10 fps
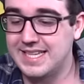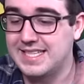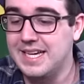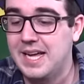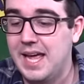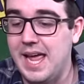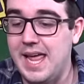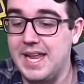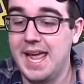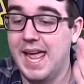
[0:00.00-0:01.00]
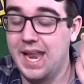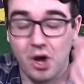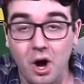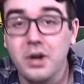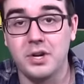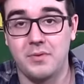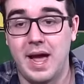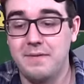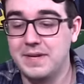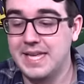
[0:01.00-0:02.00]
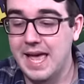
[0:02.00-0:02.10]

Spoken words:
It's an autographed